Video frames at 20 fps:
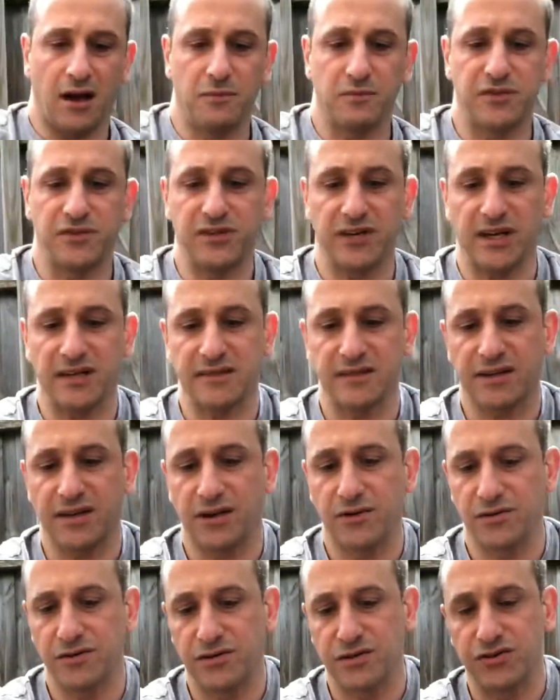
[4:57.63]
just
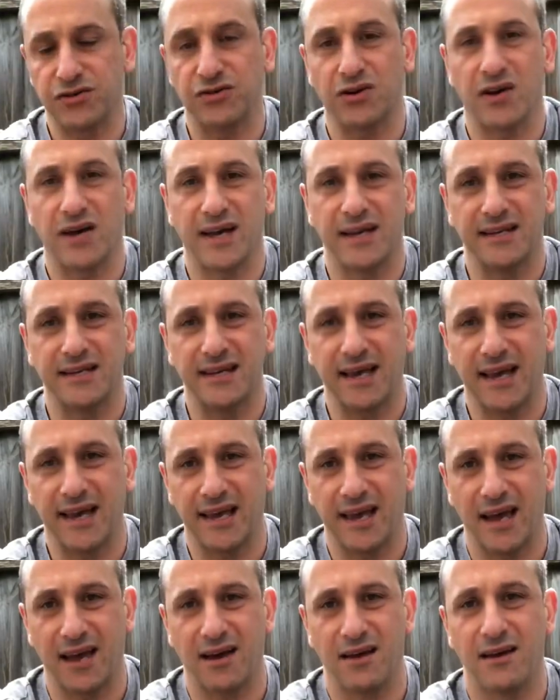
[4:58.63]
going to try and
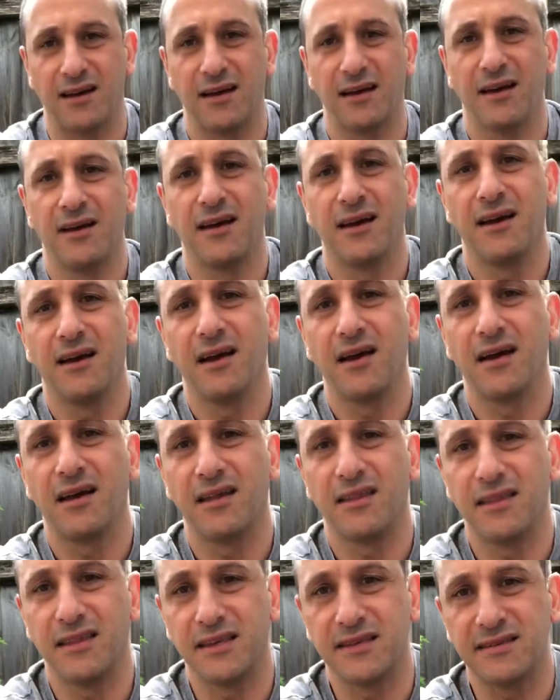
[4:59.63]
take out
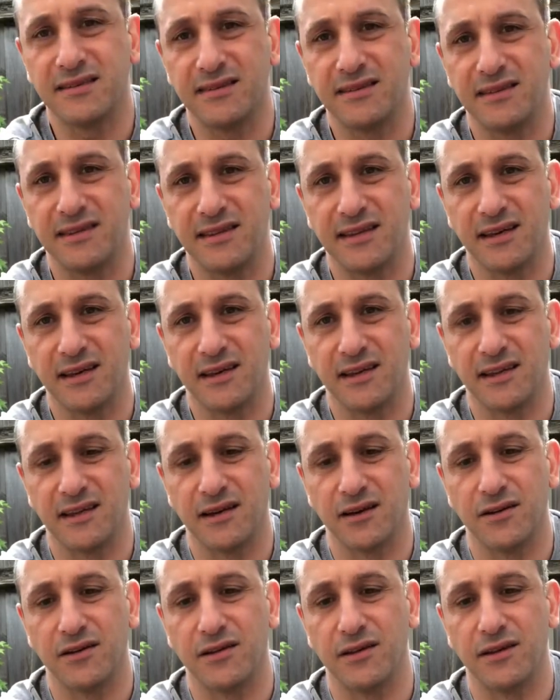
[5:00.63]

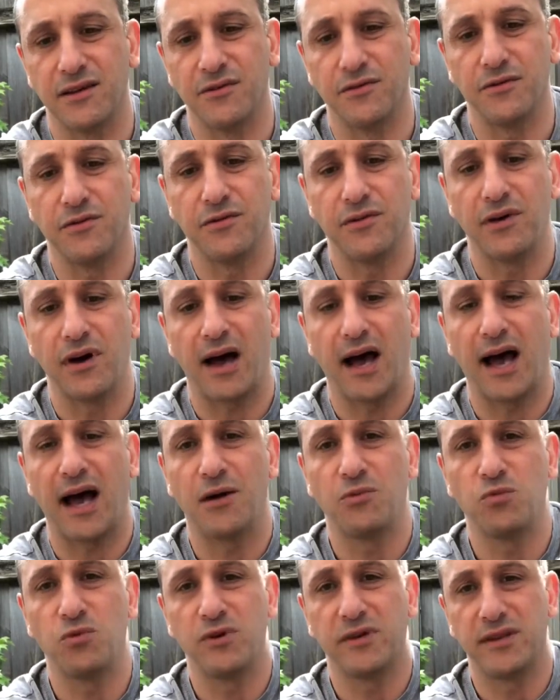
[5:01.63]
the
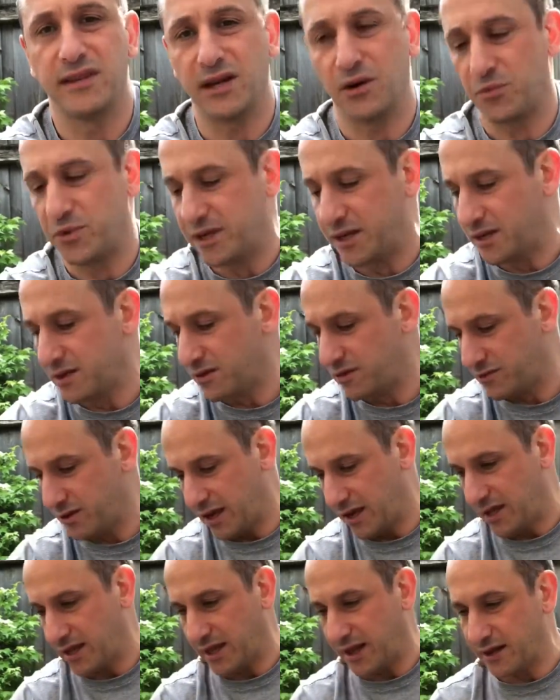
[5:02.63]
hardwood that we
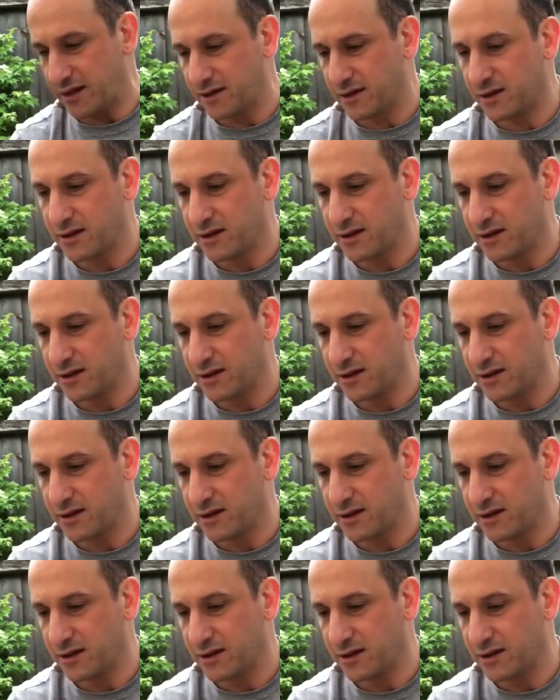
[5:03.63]
air-laid.